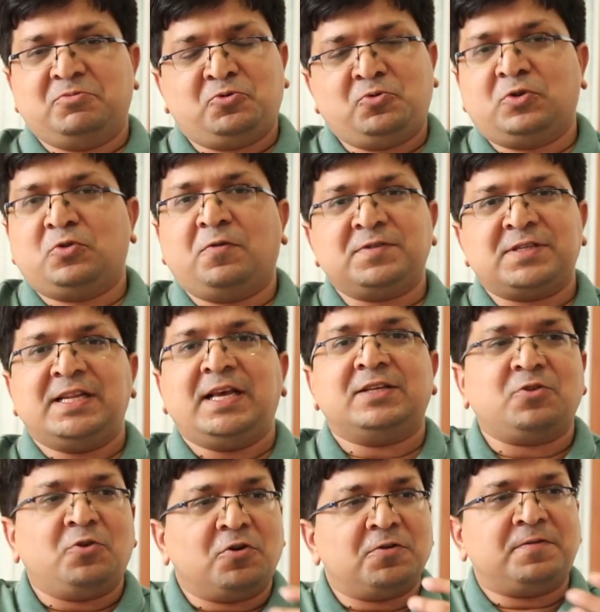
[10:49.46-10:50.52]
Surat obviously
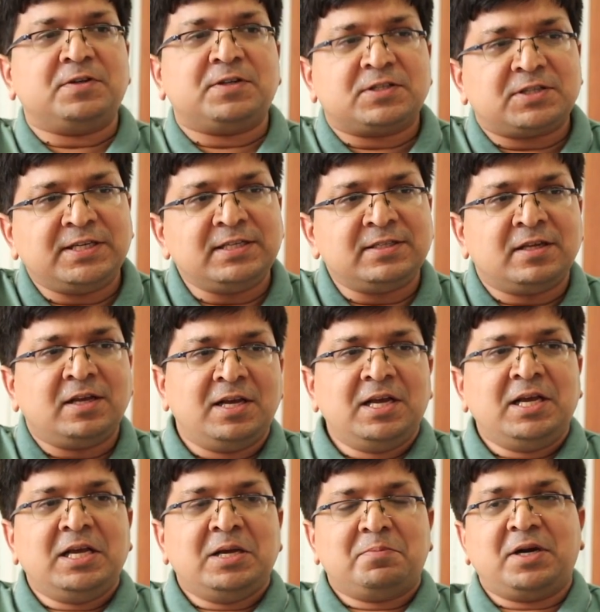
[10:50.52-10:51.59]
has a lot of industries,
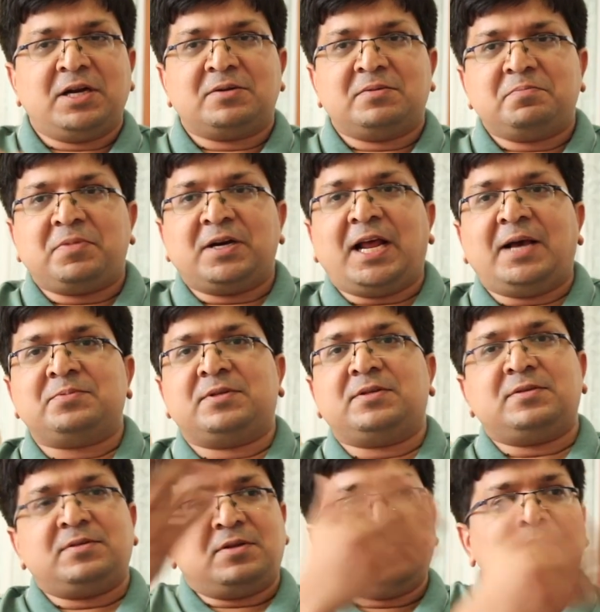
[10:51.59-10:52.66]
but
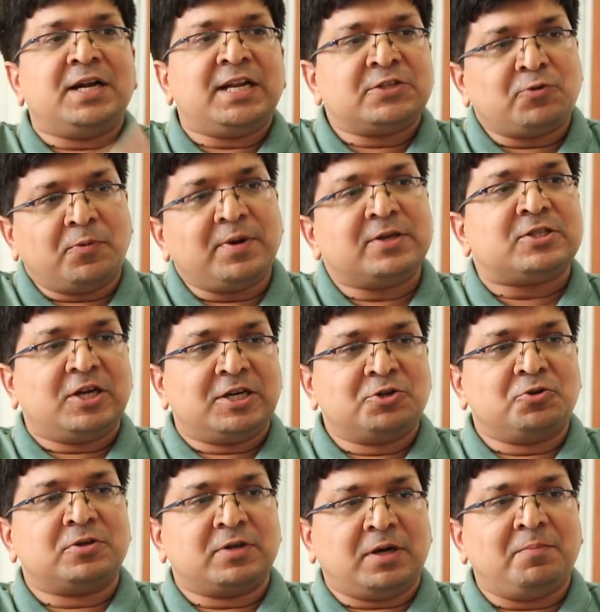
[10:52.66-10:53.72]
perhaps learnings from
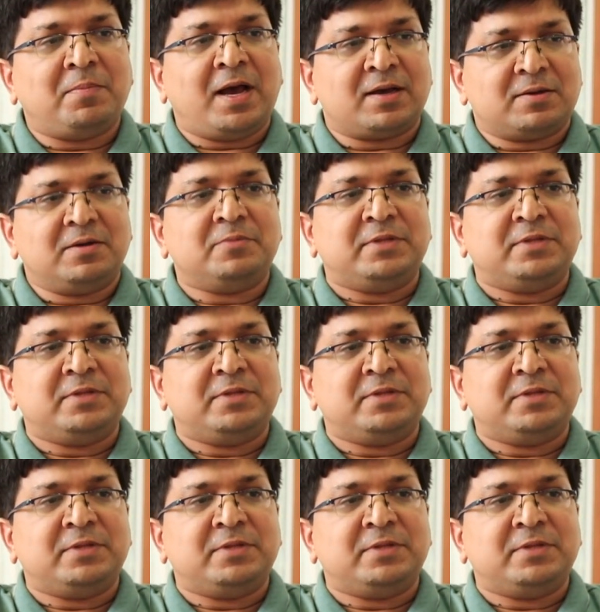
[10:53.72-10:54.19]
outside could come back,